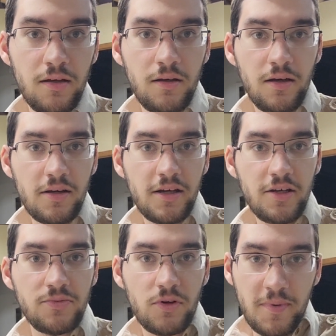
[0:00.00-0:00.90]
Hi
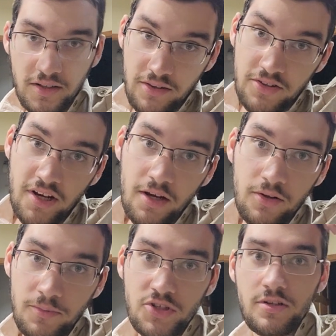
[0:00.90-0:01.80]
guys, welcome back to the channel.
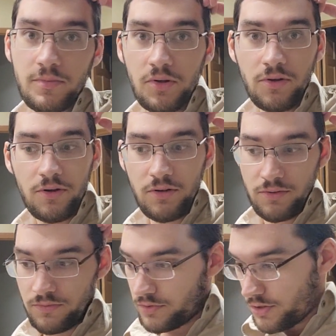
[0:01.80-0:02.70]
I'm just a builder.
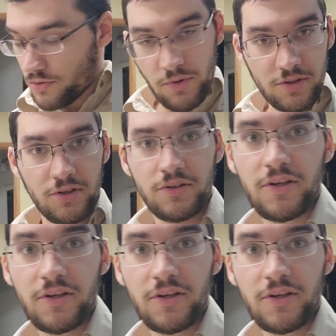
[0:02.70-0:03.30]
I'm still working on the